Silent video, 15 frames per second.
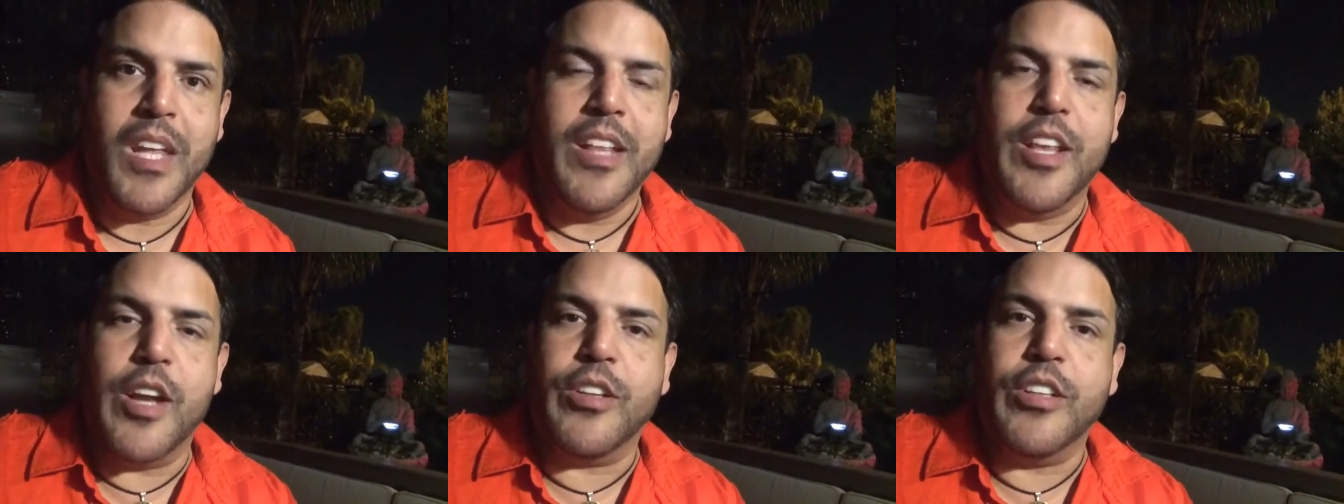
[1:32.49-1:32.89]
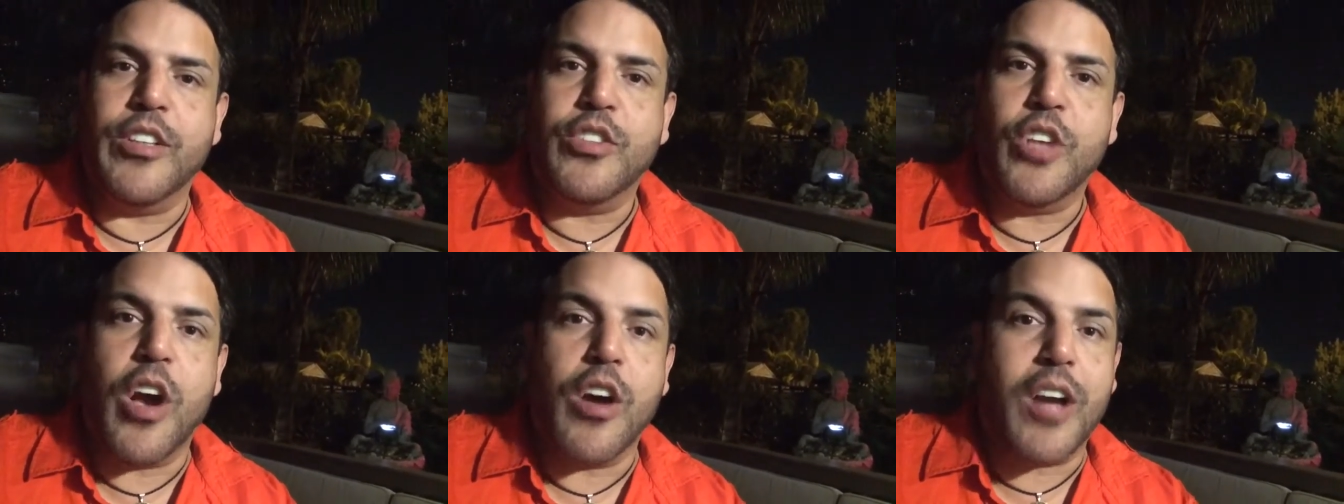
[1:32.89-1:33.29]
They're going to
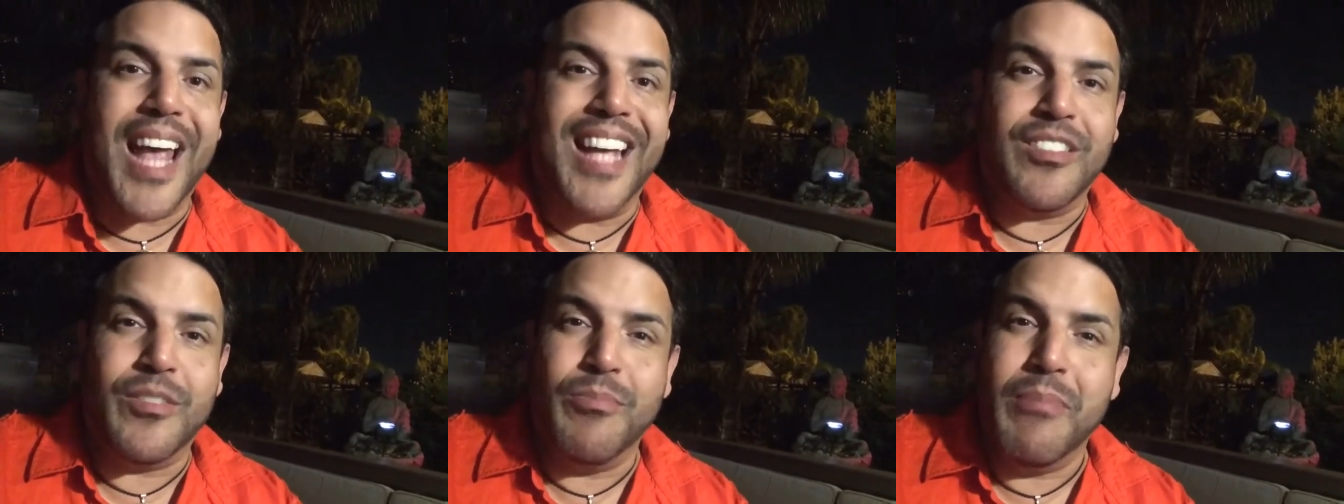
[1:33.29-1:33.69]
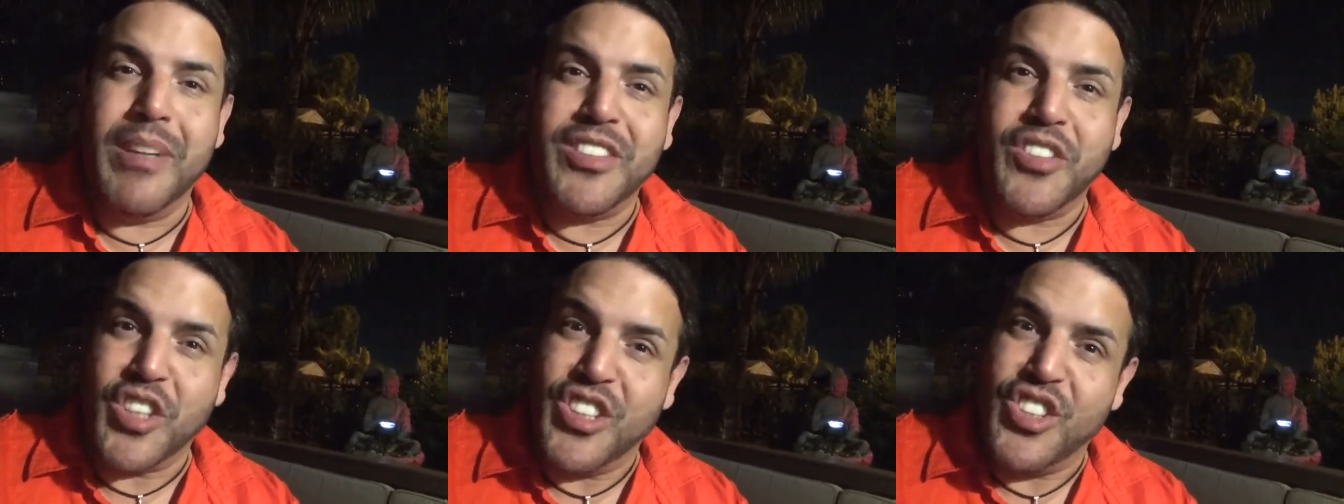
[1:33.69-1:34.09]
talk as
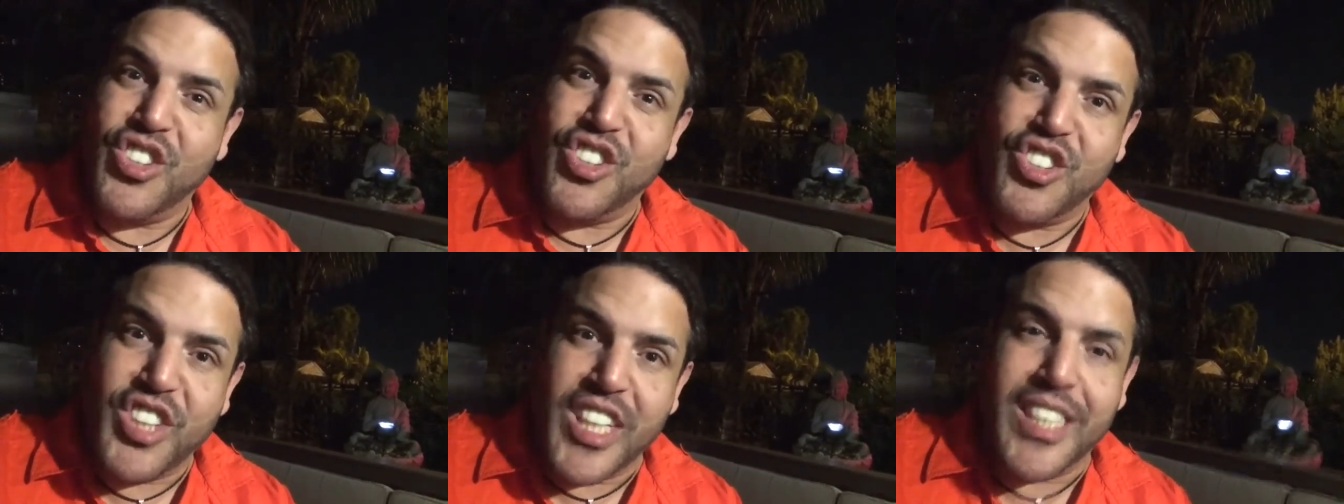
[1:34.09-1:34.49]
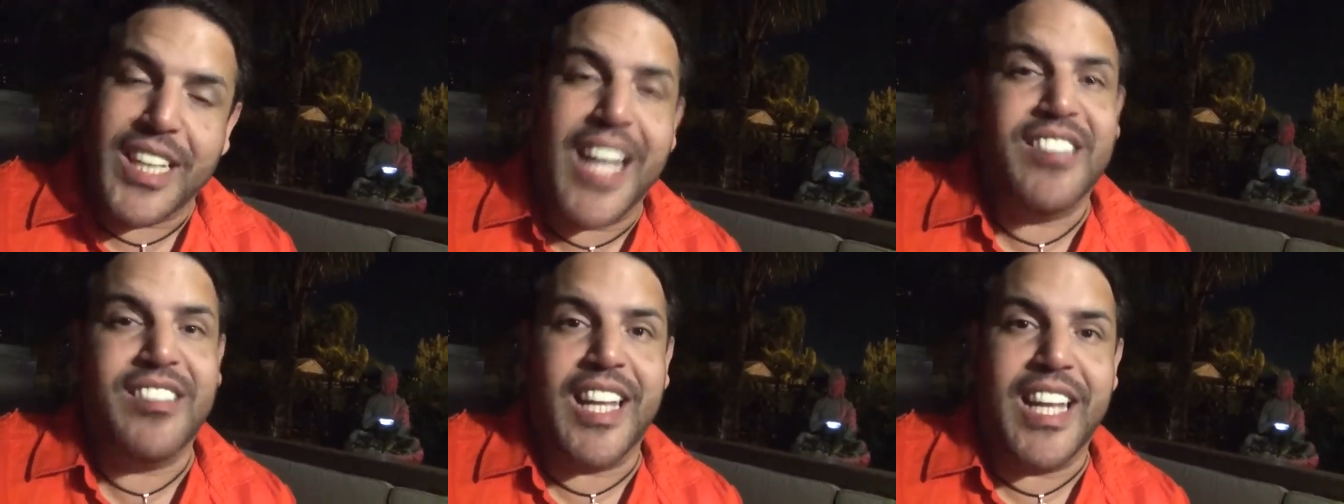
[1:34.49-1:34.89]
much shit
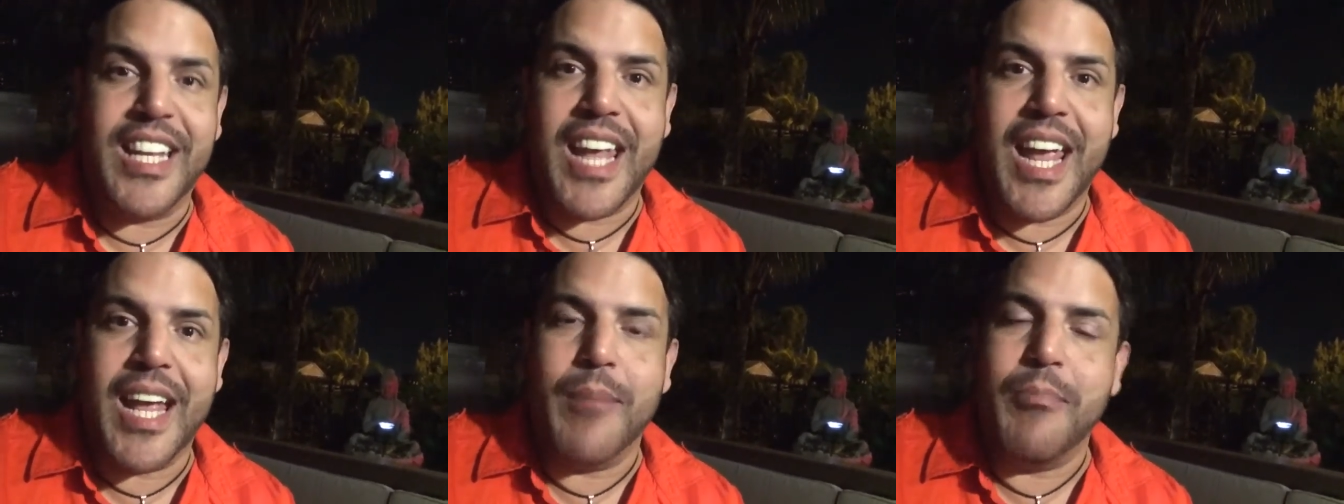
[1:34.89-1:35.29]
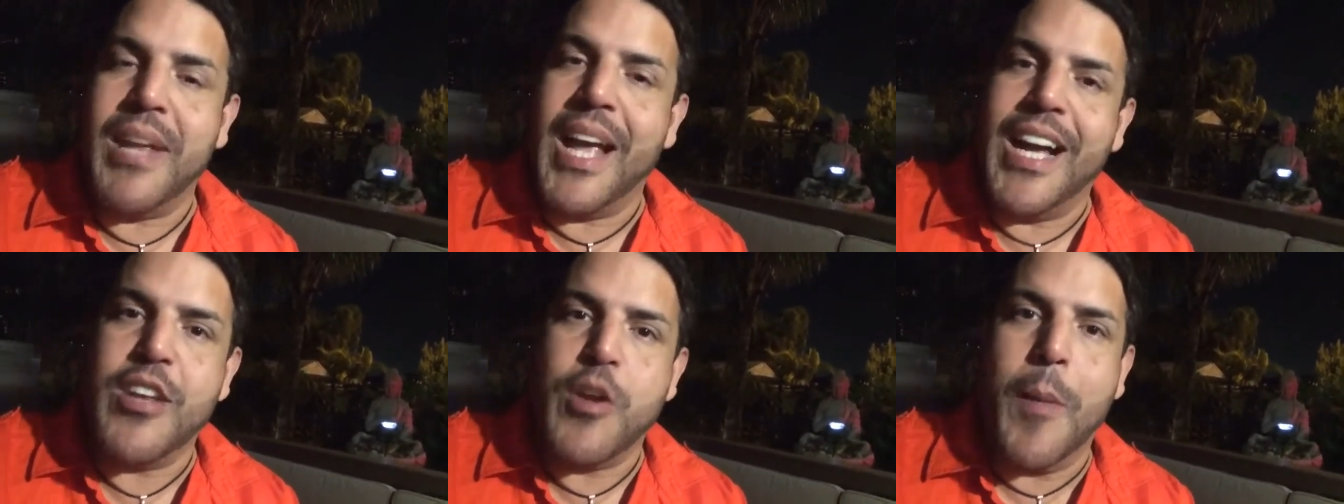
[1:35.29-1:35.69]
as they can
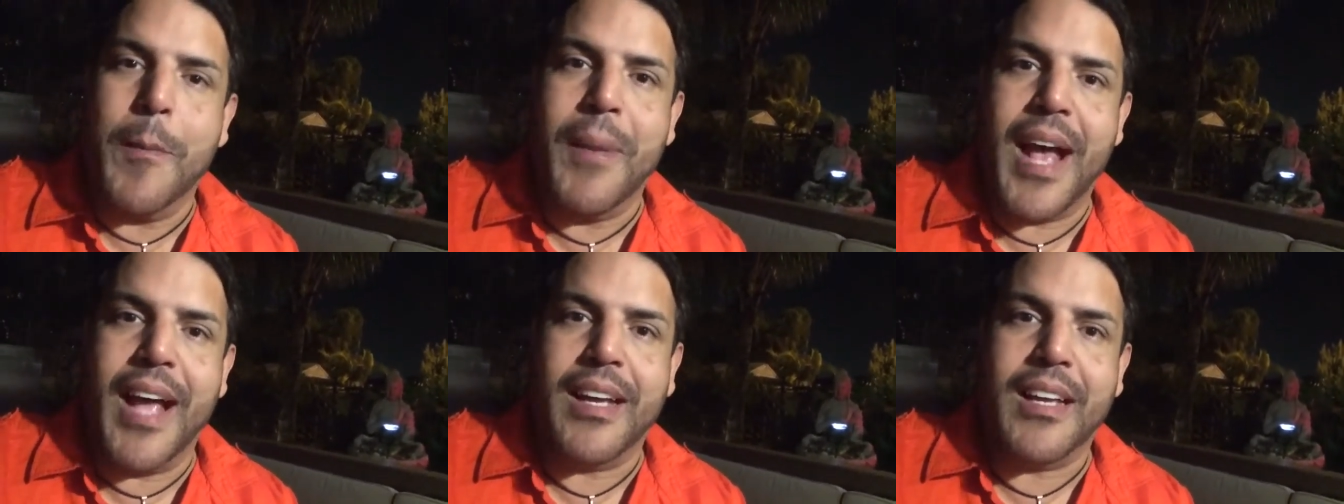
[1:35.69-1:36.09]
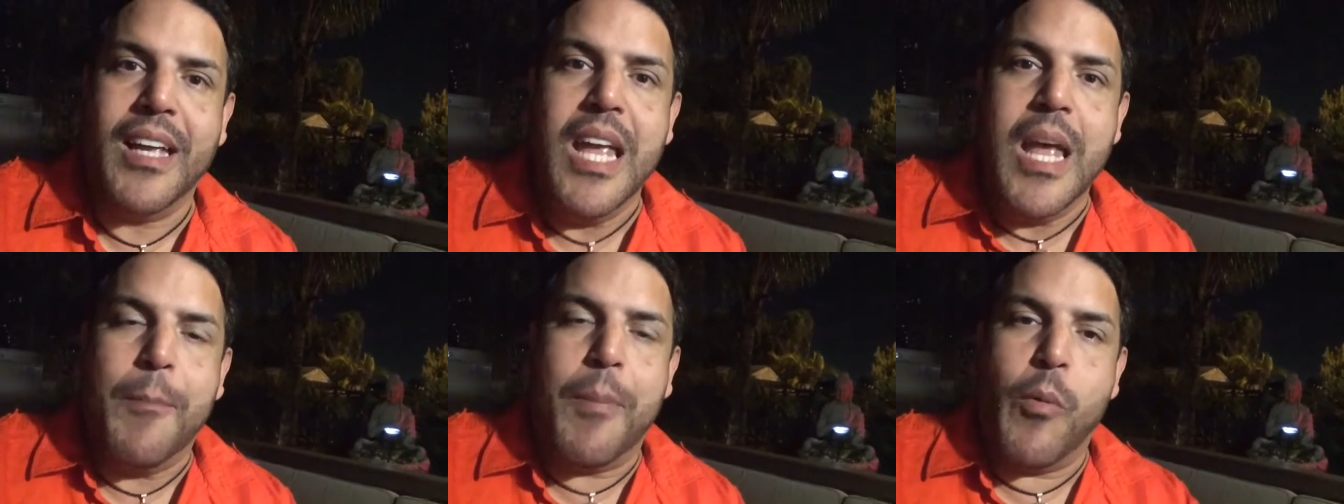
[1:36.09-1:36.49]
behind your back,
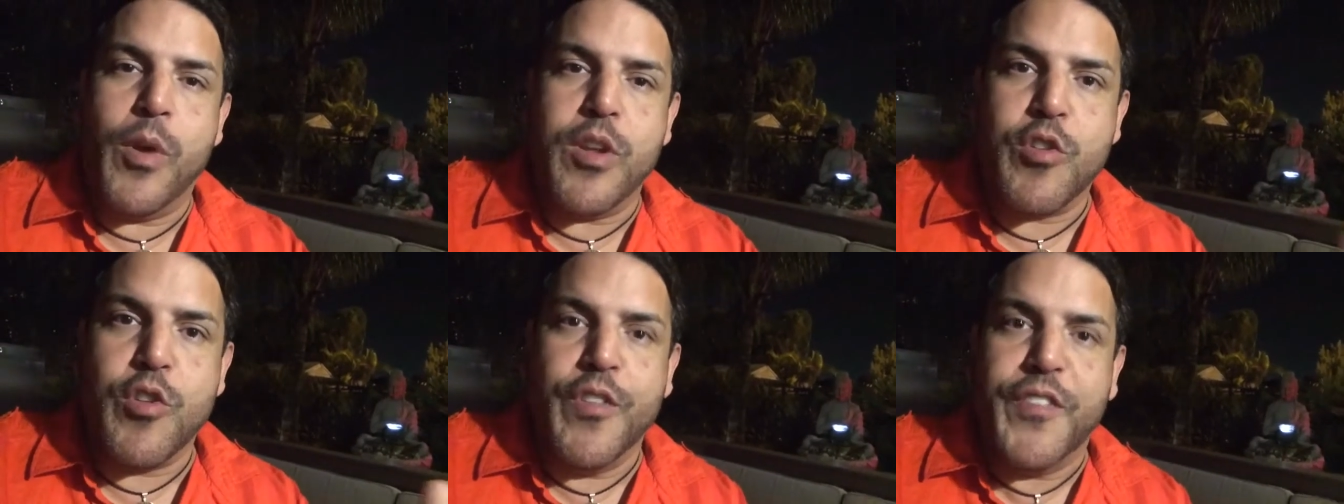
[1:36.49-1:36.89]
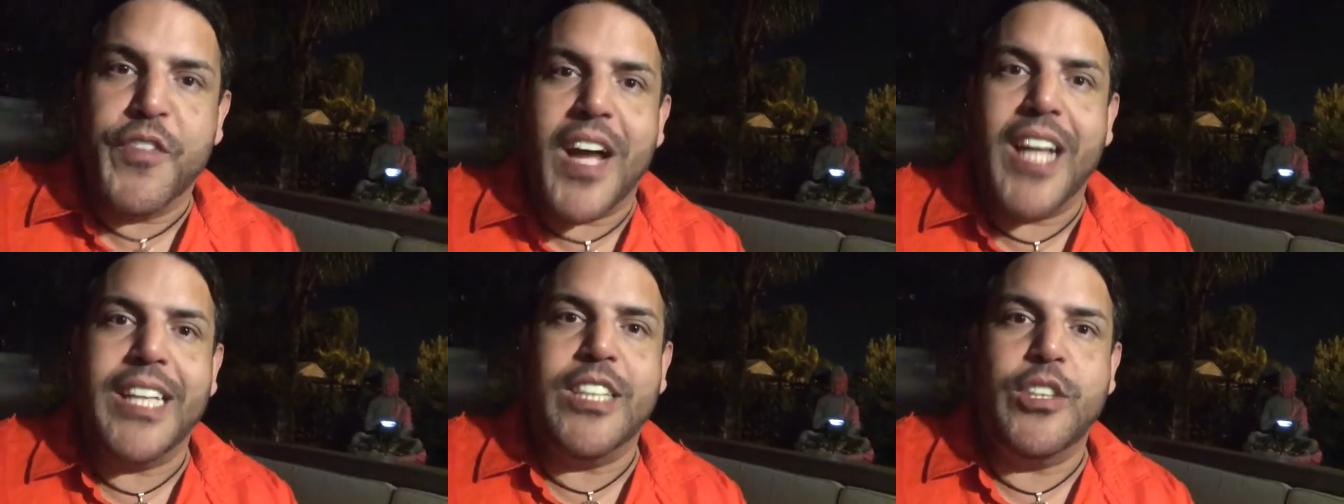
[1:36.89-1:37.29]
but when you
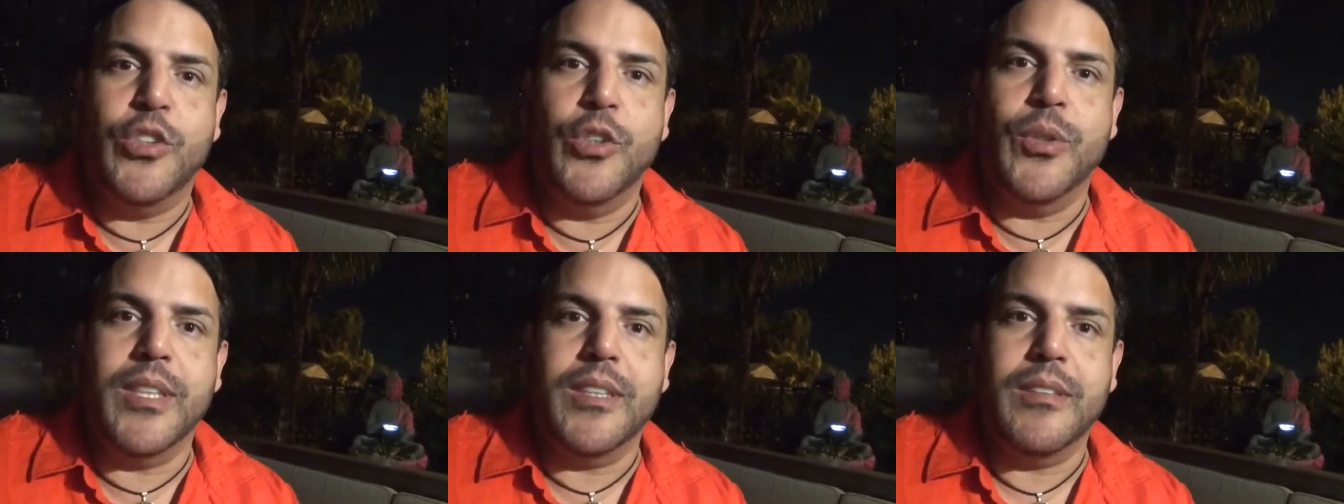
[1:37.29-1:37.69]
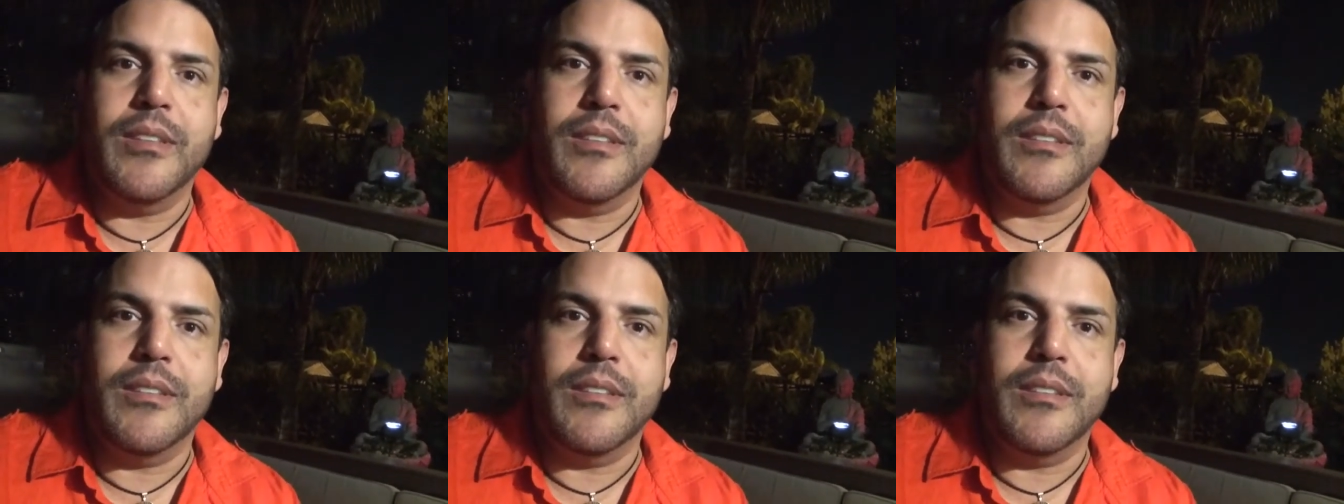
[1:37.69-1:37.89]
finally do it,